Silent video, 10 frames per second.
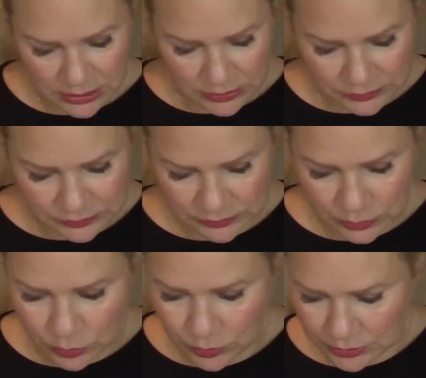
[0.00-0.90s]

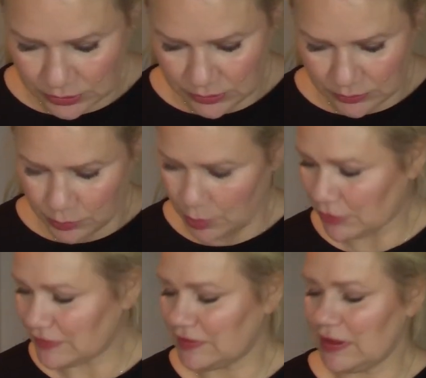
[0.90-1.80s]
So we will
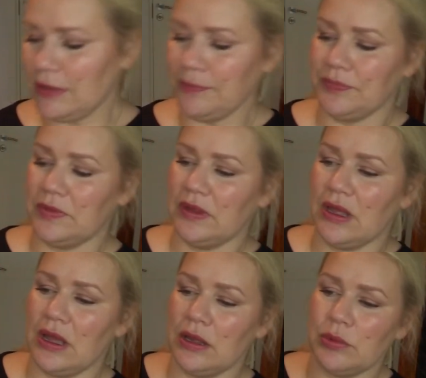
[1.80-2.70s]
see.
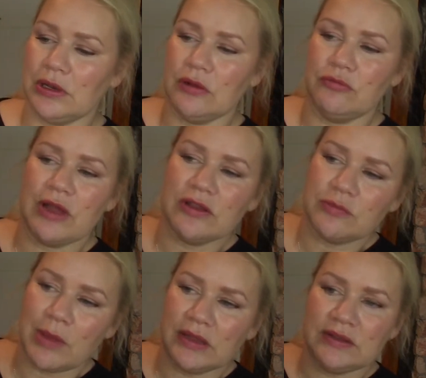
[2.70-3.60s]
I will
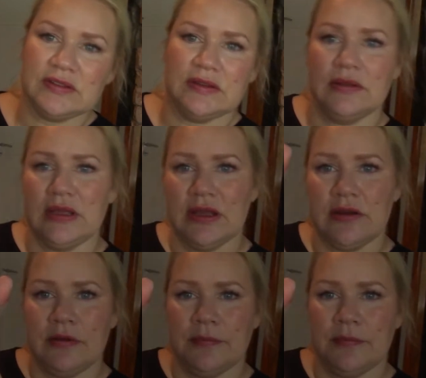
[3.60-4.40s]
randomize here.